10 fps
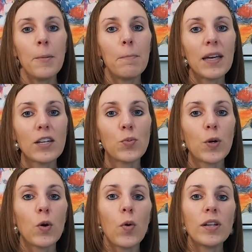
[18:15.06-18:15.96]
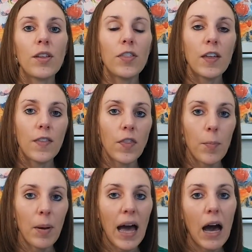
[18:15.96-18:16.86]
because we're going to think that the
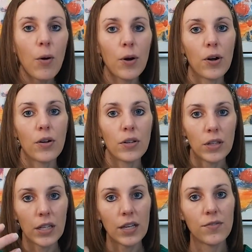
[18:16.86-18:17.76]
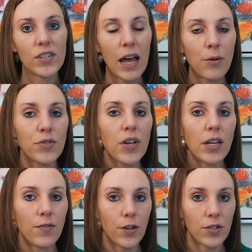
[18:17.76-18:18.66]
power lives
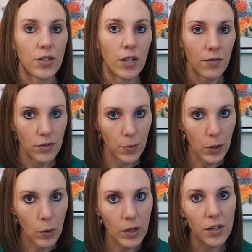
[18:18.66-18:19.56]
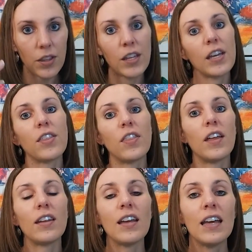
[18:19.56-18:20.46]
outside of ourselves. We're going to think
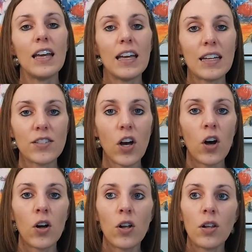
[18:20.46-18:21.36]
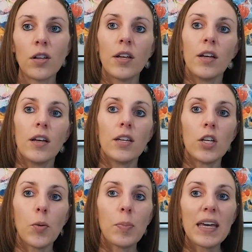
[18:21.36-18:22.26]
that it's all, you
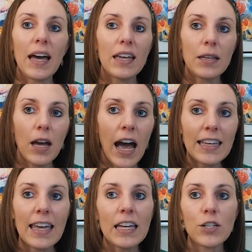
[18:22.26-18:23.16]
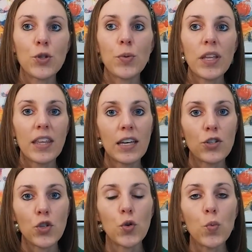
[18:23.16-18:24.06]
know, because I can't do anything
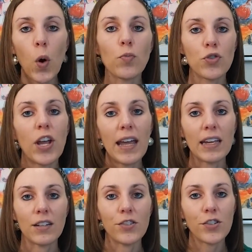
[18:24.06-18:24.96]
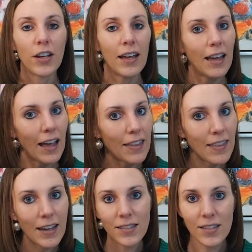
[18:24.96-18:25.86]
because you won't change and
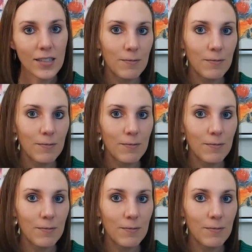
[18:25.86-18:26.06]
that's